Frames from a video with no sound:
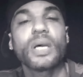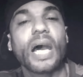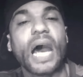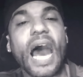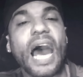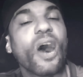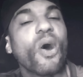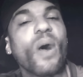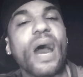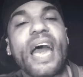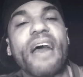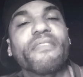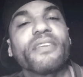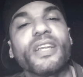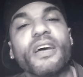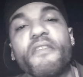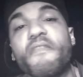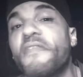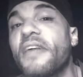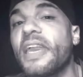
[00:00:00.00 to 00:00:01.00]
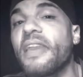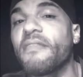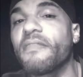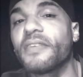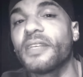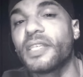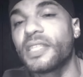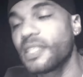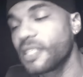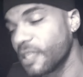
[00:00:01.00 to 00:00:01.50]
I don't have enough faith
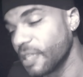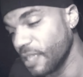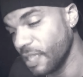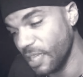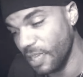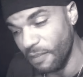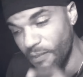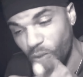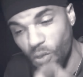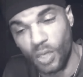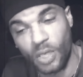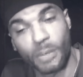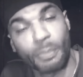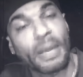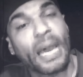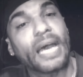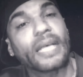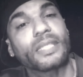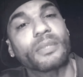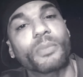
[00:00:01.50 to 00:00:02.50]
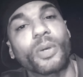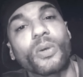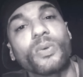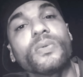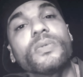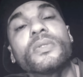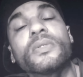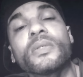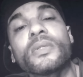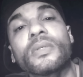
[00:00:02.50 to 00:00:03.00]
in to give you a deposit, bro.
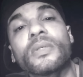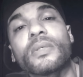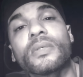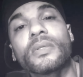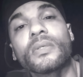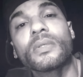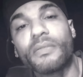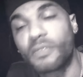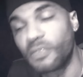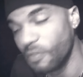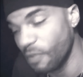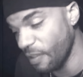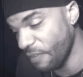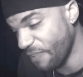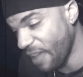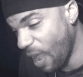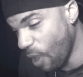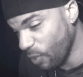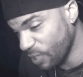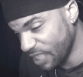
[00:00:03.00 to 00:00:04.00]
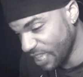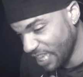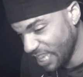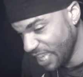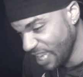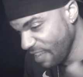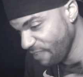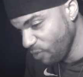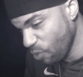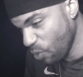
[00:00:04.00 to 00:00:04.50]
If I was to
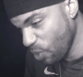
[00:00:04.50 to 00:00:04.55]
give you